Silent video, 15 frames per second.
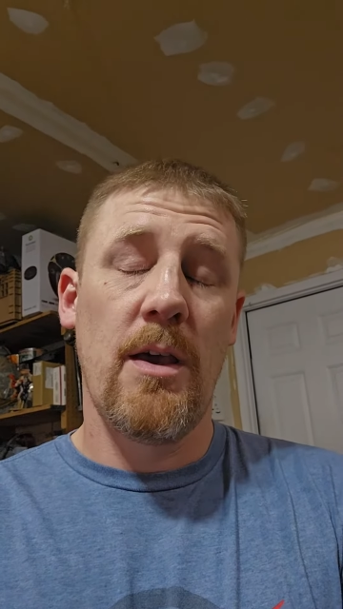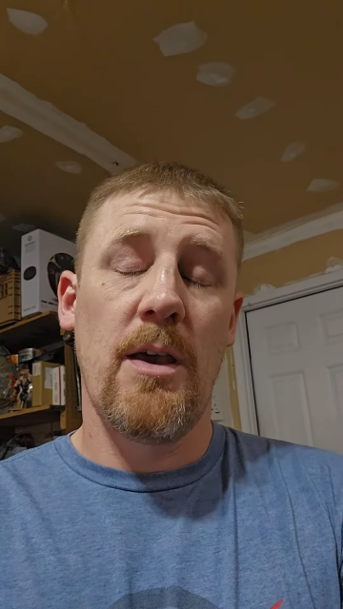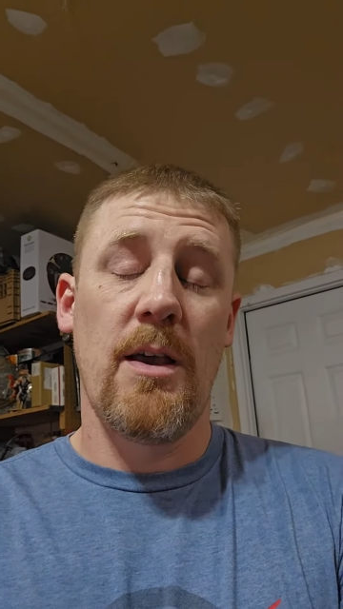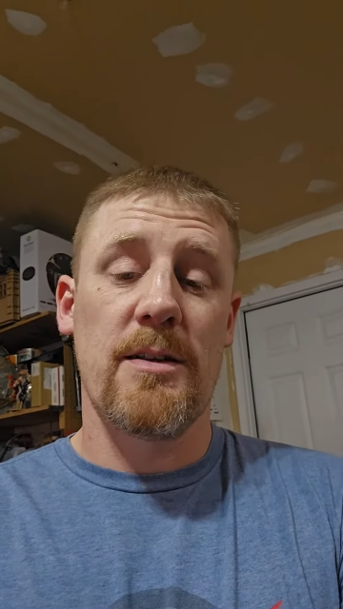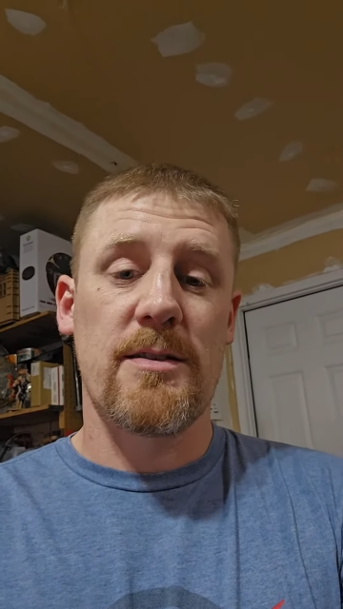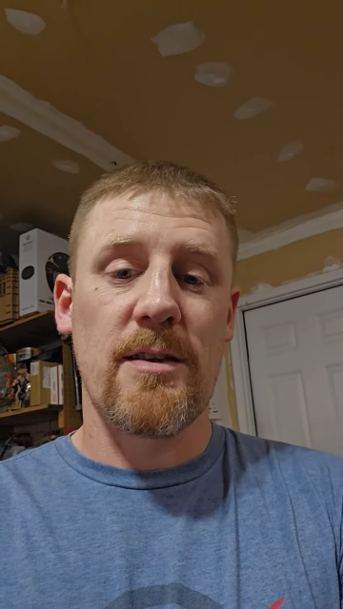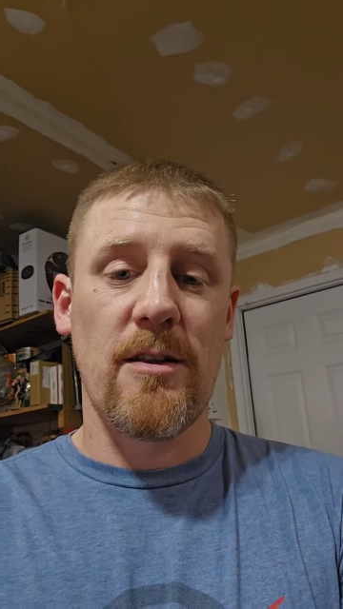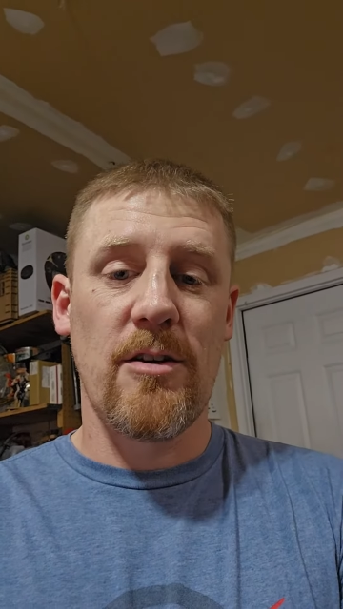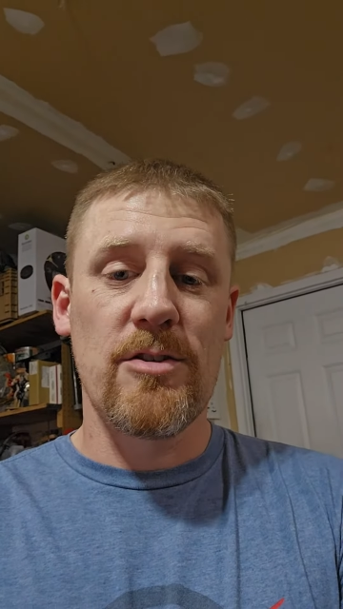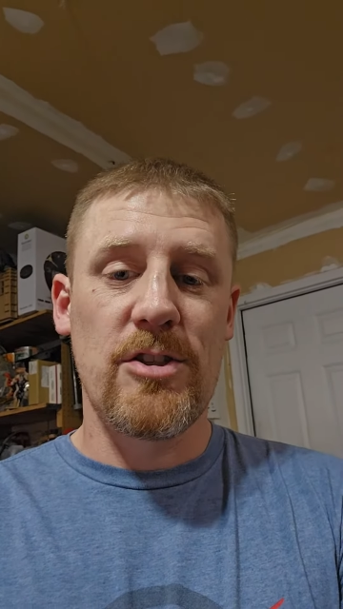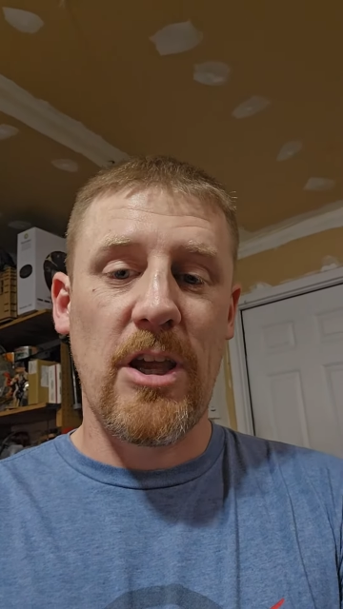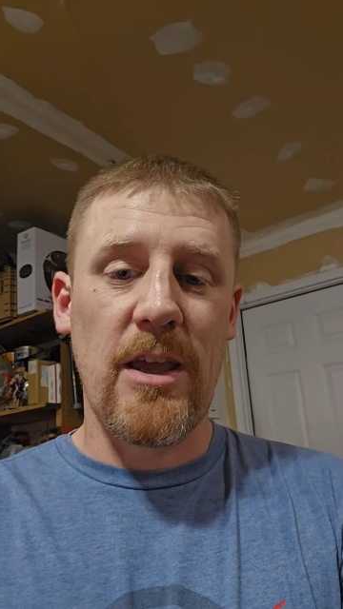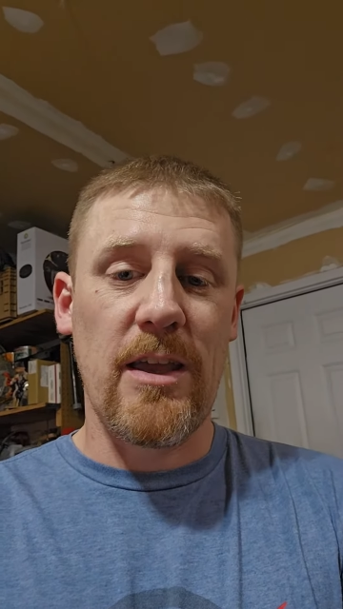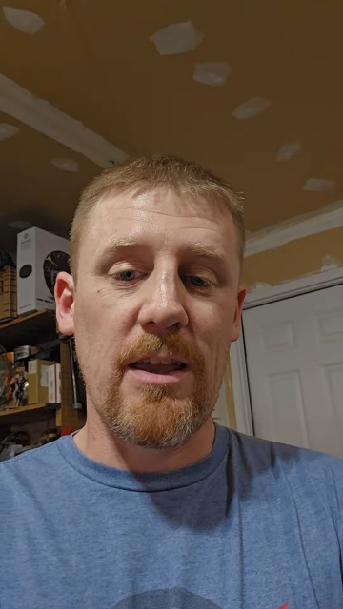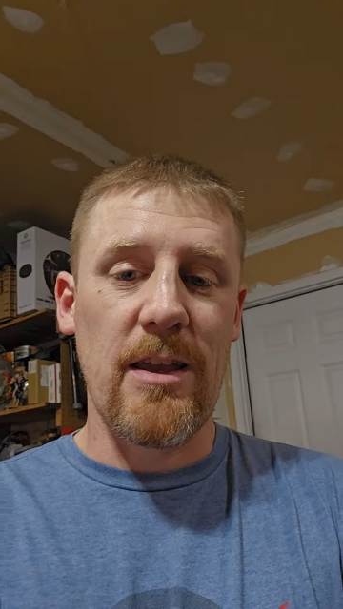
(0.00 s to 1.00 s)
It's a little
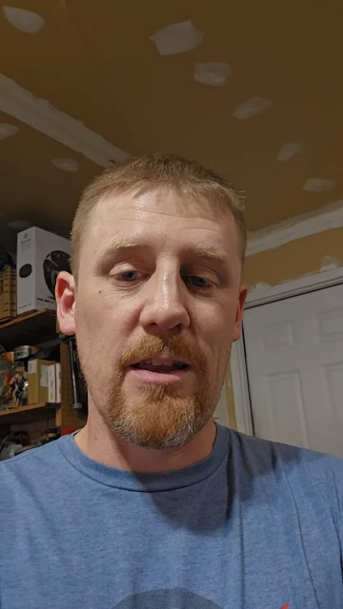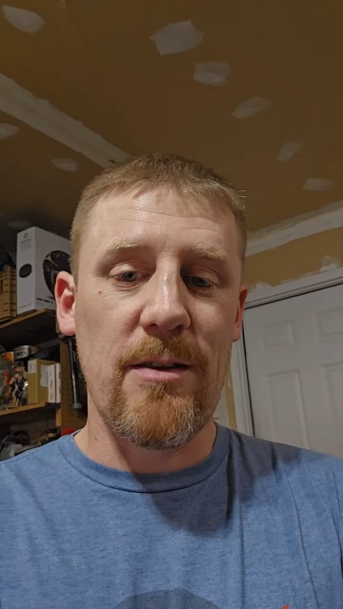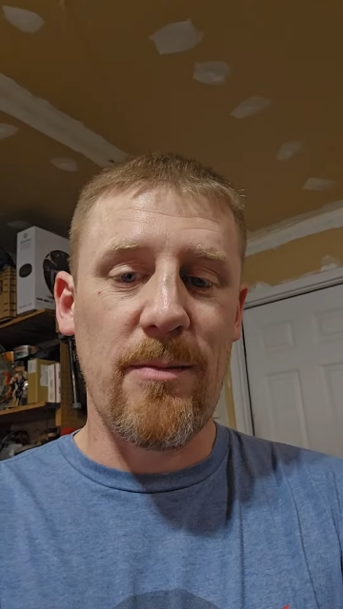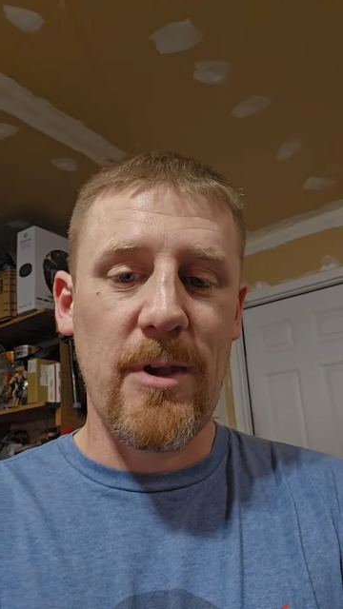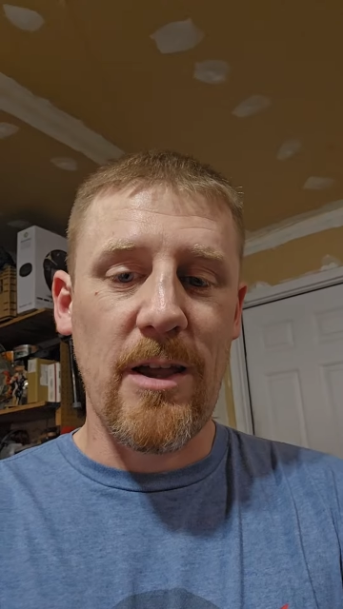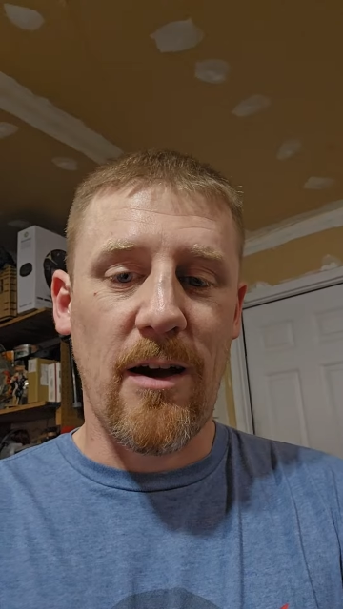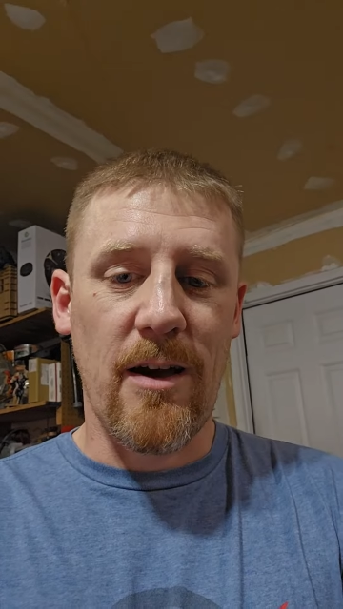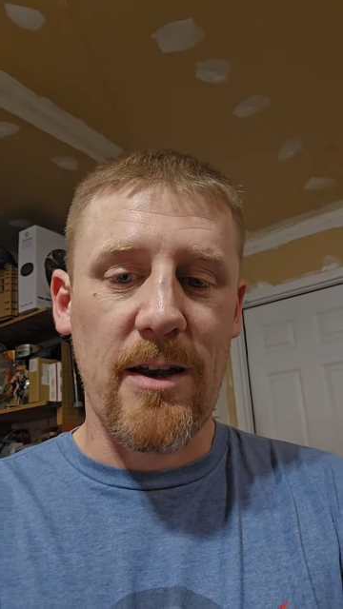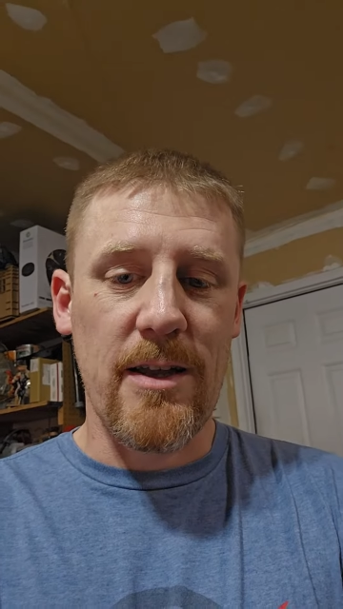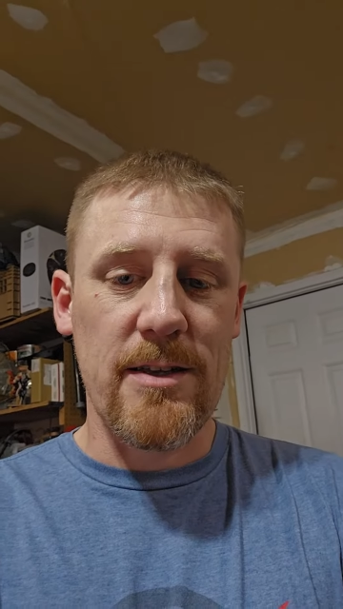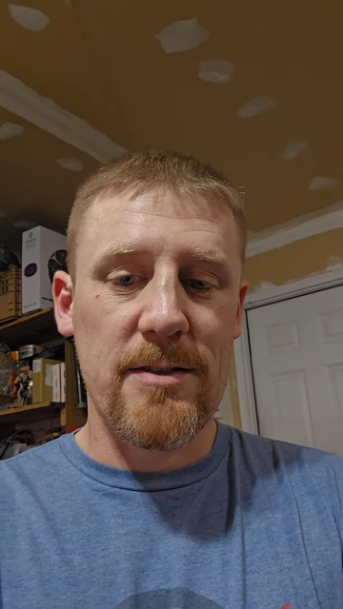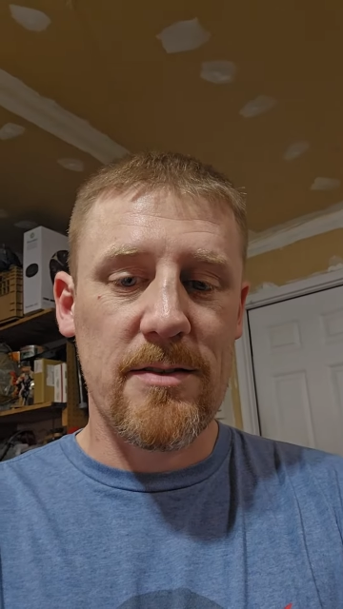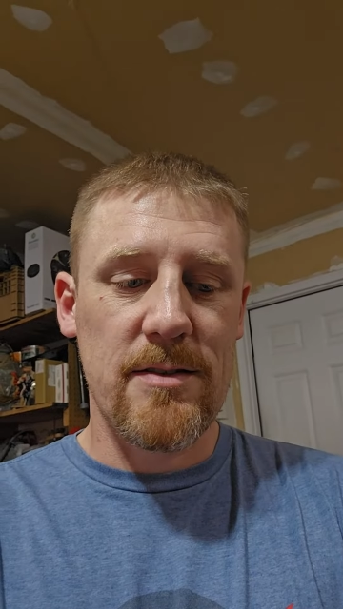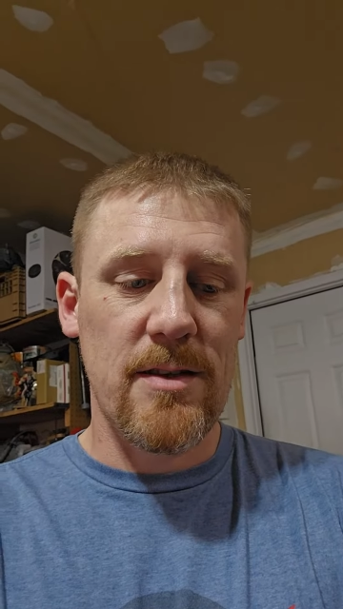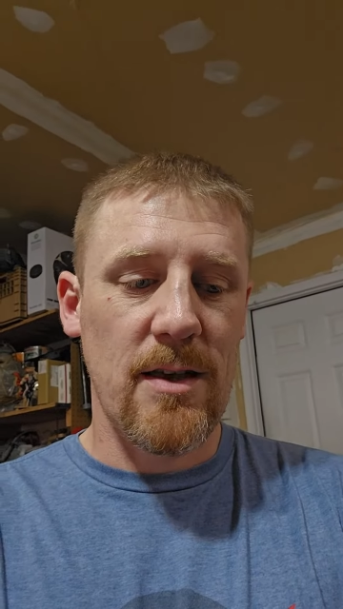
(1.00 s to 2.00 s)
janky, to be
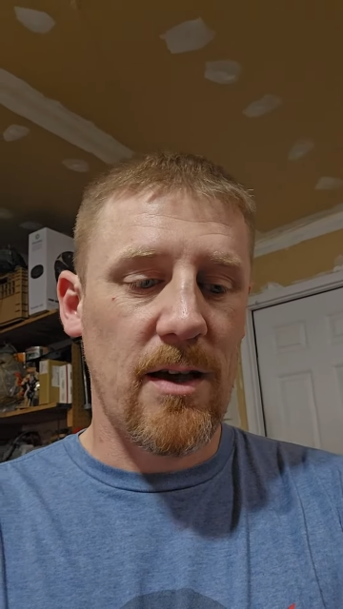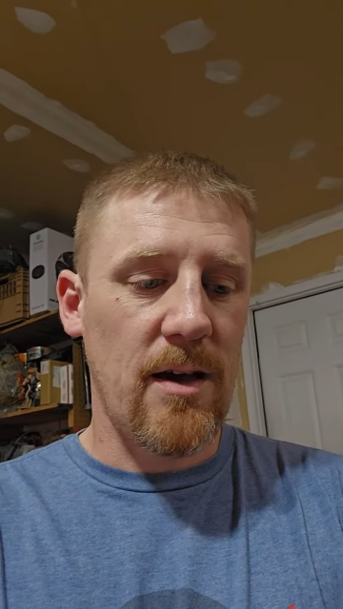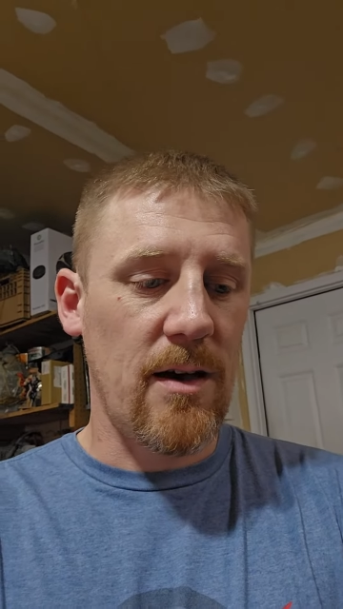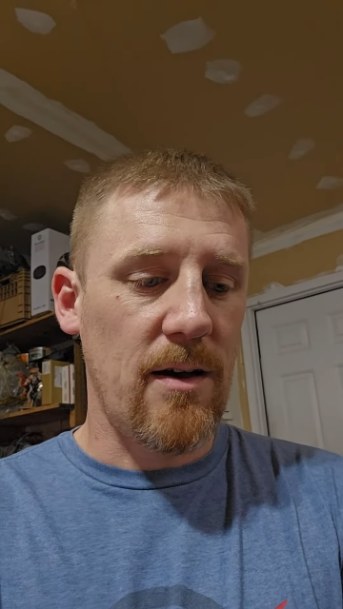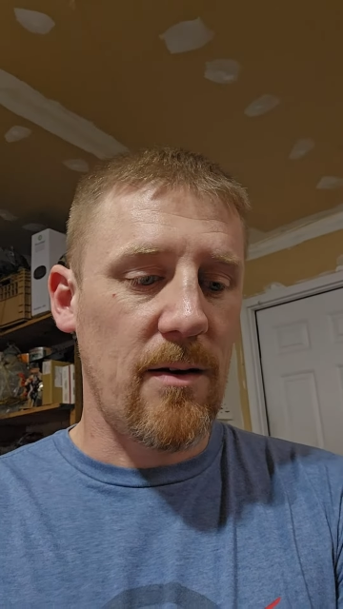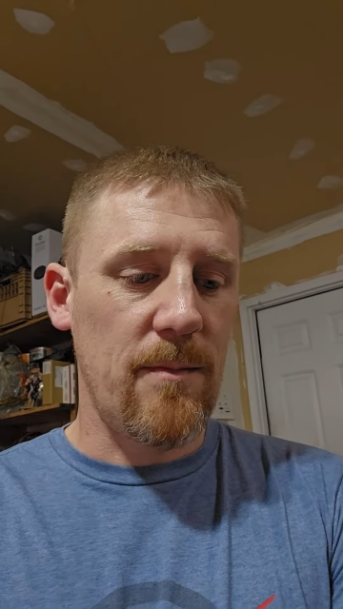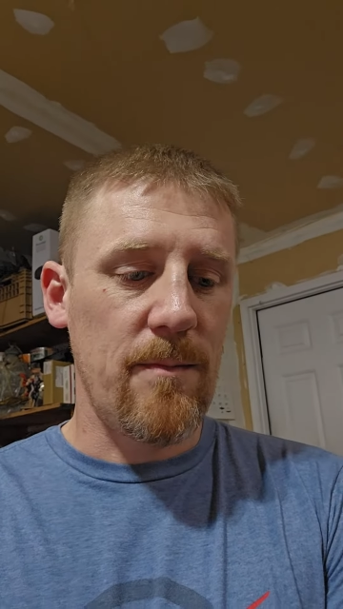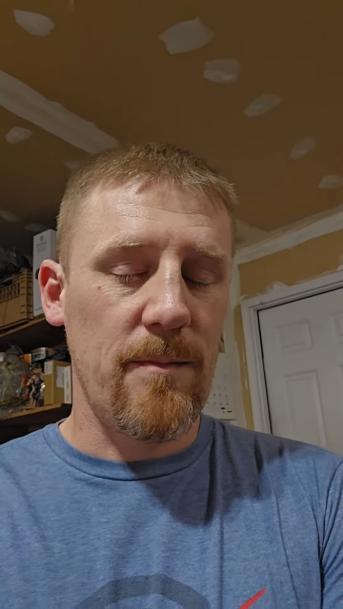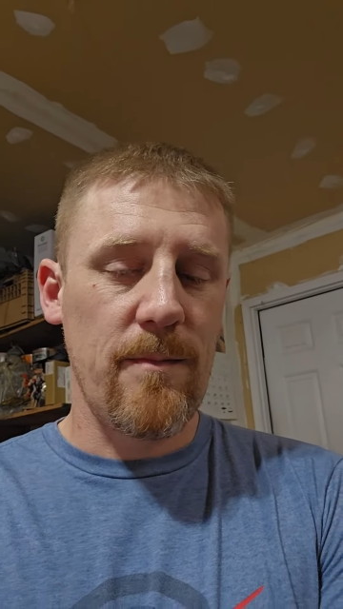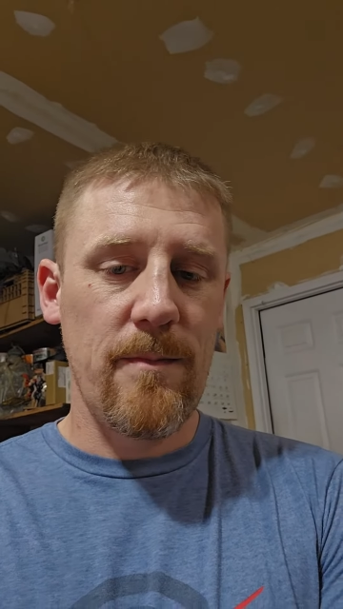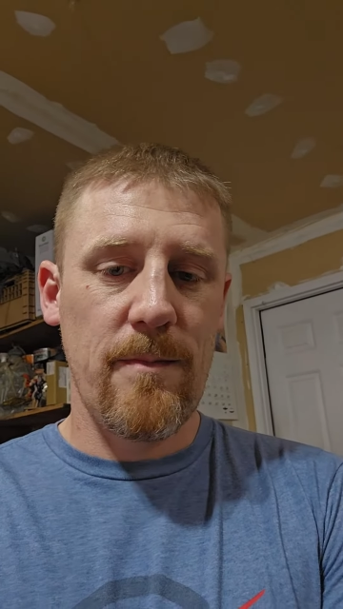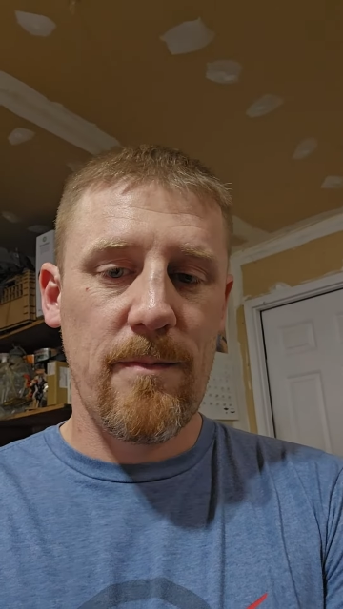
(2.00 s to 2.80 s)
honest. The